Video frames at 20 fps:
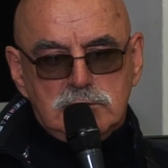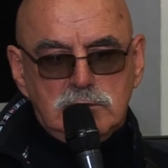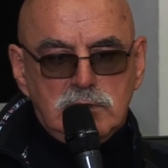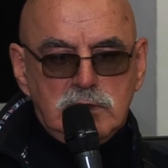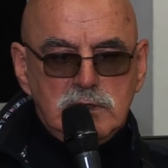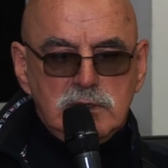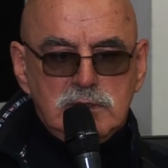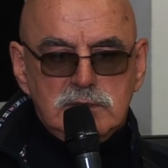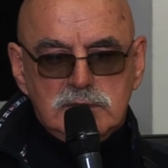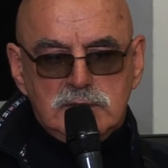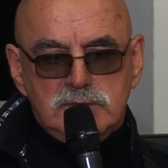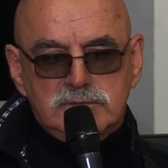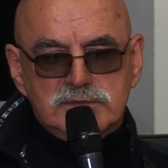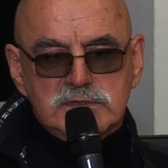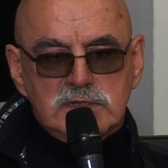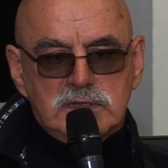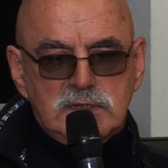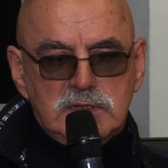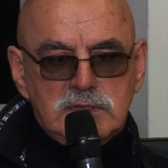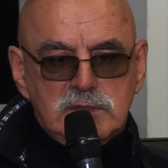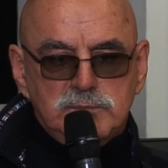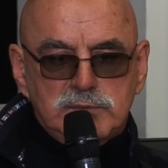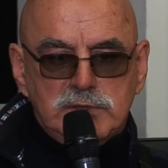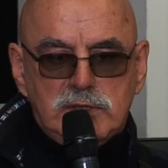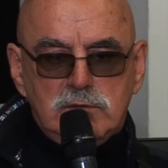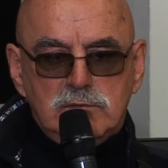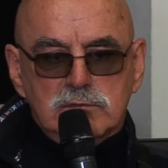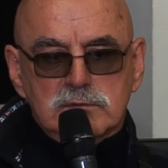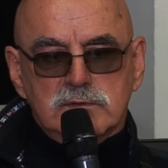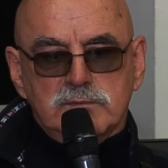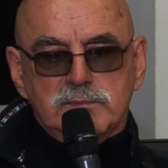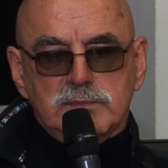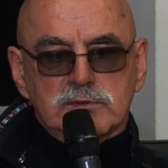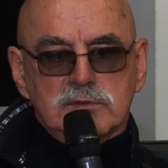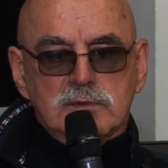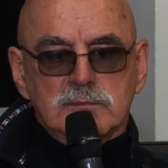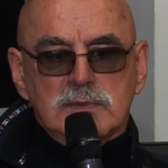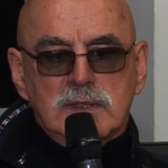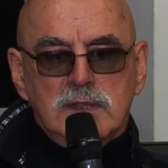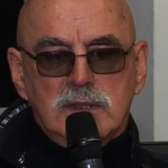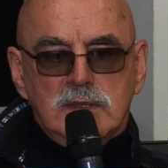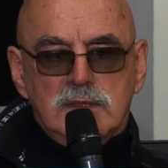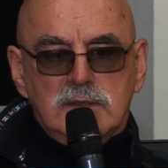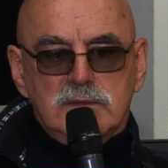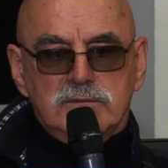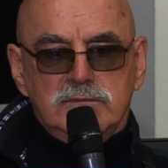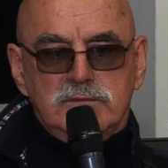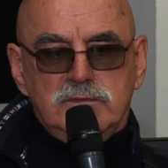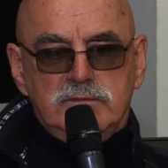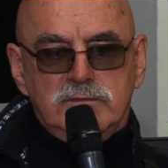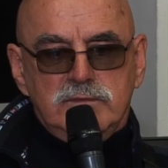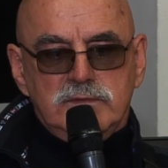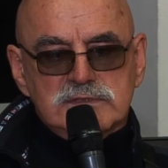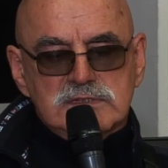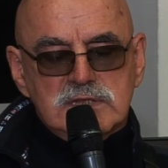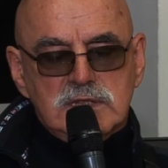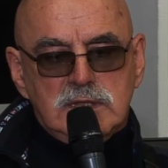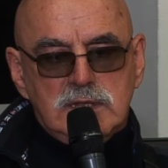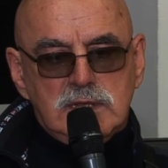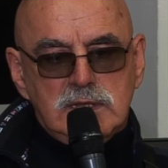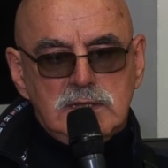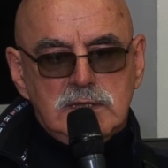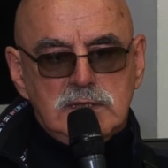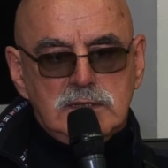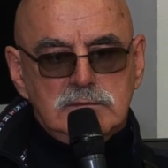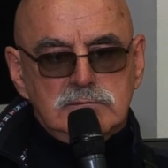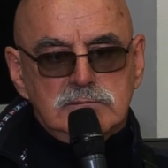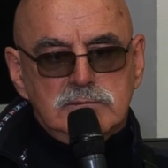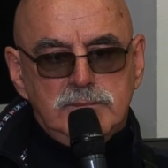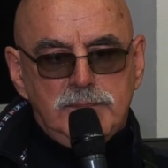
and there were some footpaths, not just uh,